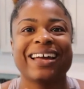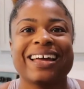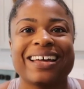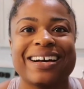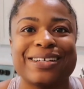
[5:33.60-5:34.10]

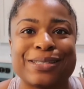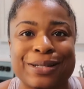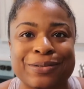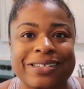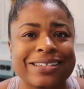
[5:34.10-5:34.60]
Okay guys,
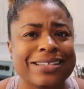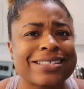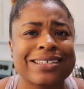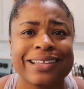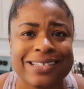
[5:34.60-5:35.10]
so it is
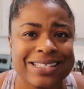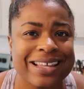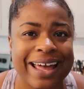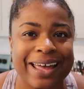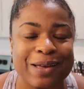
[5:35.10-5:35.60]
the next
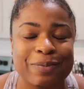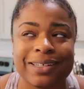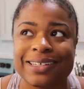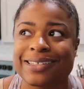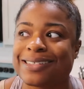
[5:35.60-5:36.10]
day
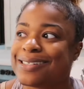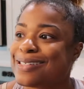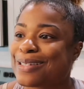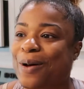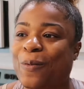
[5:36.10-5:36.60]
because